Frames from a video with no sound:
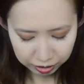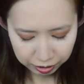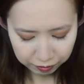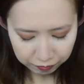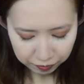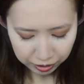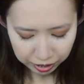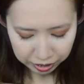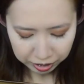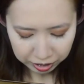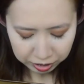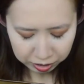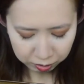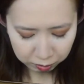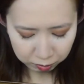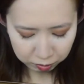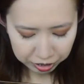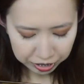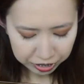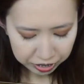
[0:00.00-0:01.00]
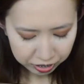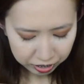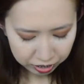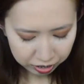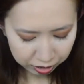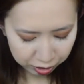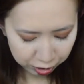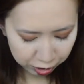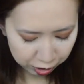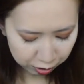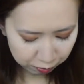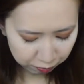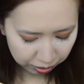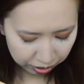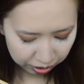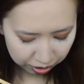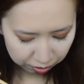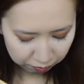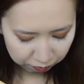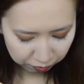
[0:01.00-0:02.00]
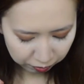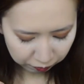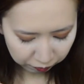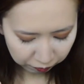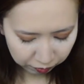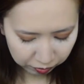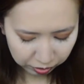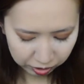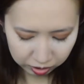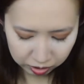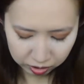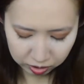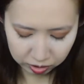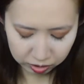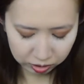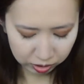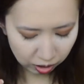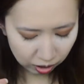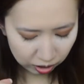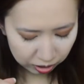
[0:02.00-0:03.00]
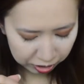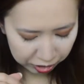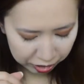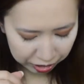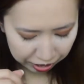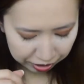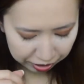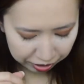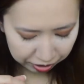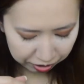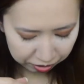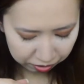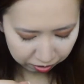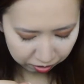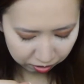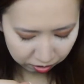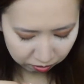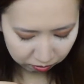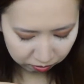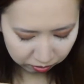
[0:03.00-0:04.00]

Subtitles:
defining the crease, she went in with the dark shade here called